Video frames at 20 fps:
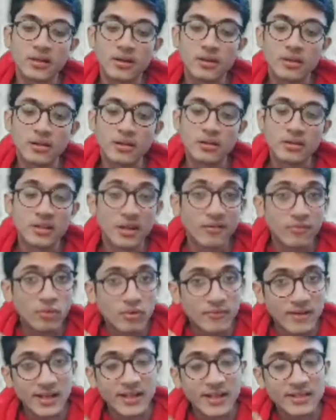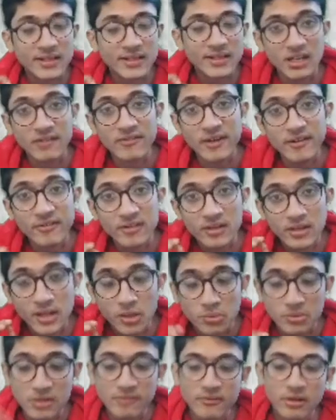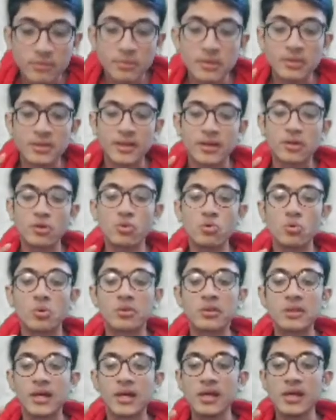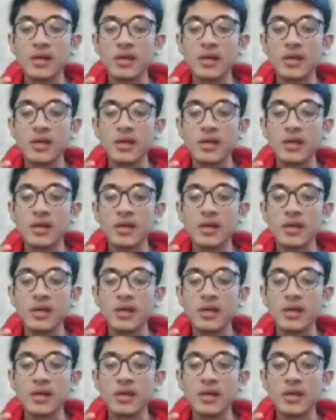Therefore, 1,35,000 will be sent to OCI.